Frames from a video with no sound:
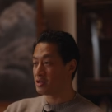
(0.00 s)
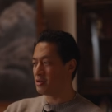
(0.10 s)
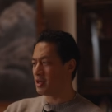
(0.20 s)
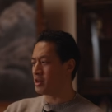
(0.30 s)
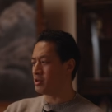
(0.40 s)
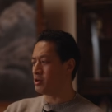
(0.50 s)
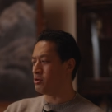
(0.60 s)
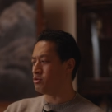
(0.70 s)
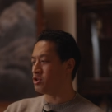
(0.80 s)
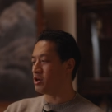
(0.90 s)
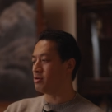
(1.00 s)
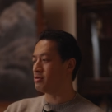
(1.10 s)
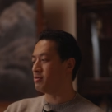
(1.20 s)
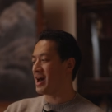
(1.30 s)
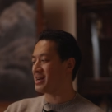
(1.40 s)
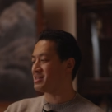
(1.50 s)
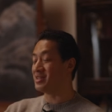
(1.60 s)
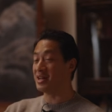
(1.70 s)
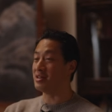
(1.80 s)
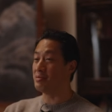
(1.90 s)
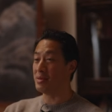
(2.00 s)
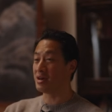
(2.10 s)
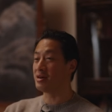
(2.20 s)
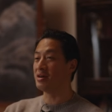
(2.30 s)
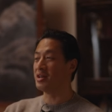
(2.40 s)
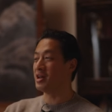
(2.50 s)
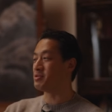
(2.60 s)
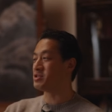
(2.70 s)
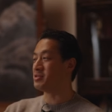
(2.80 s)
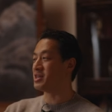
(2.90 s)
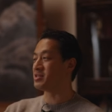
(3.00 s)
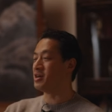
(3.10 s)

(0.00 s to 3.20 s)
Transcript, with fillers: so that you don't accidentally make an episode that's